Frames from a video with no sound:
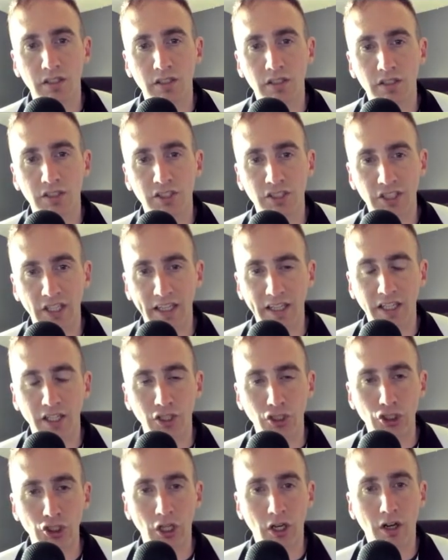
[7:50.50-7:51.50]
Second
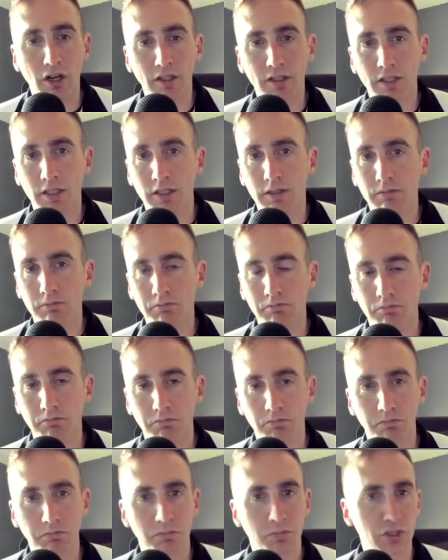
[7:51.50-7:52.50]
shock,
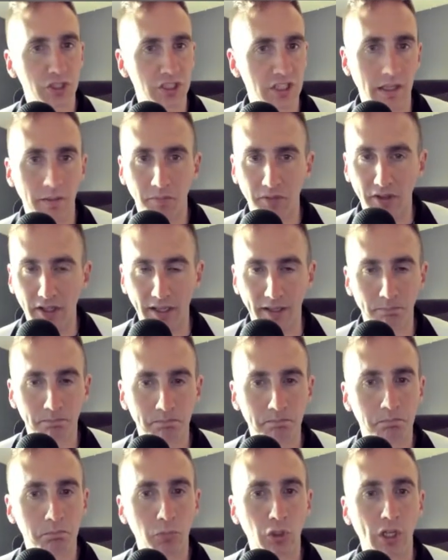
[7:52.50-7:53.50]
same thing.
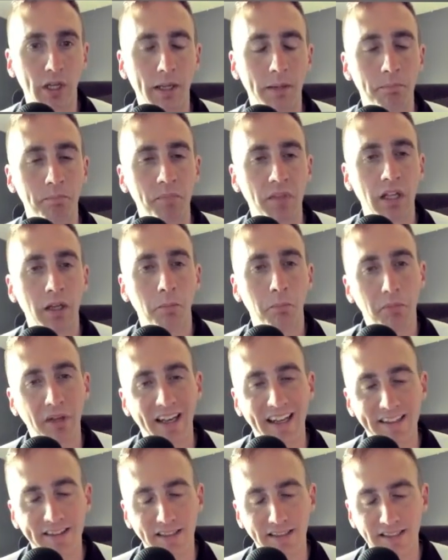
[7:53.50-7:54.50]
Okay. But
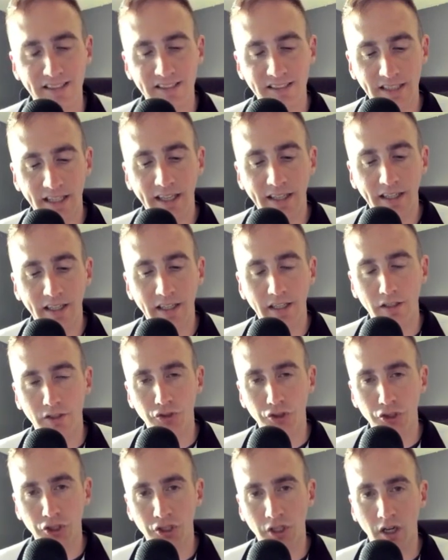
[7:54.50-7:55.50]
at the second
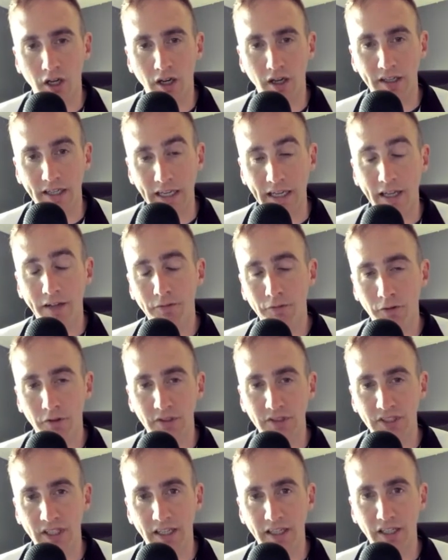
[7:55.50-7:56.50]
shock, after the
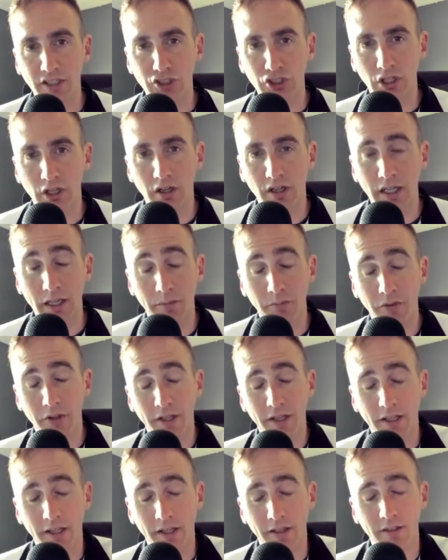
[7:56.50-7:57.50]
second shock, I'm
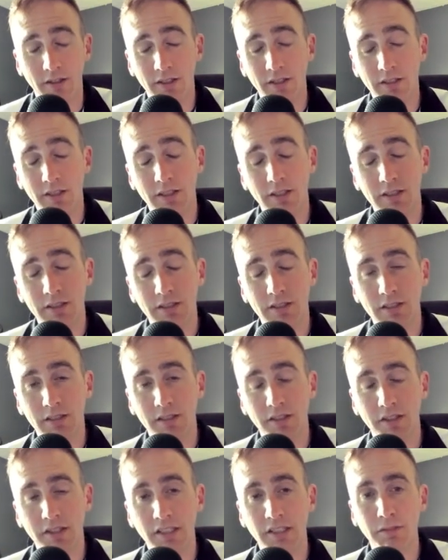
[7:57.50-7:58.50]
thinking
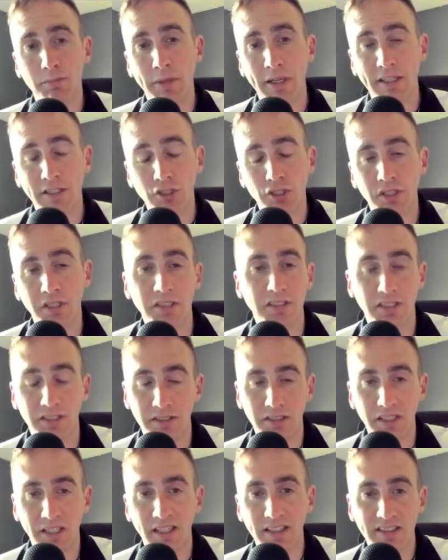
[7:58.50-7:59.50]
this patient is a
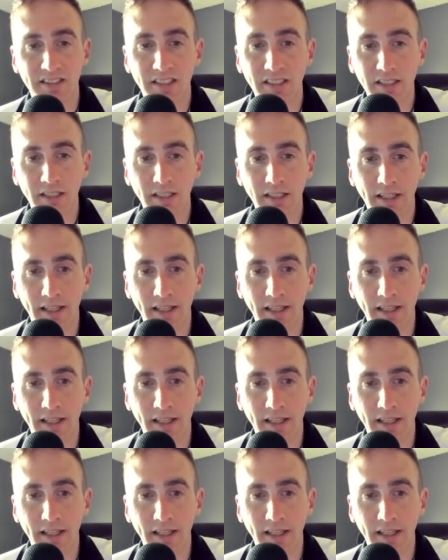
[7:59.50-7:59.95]
DSCD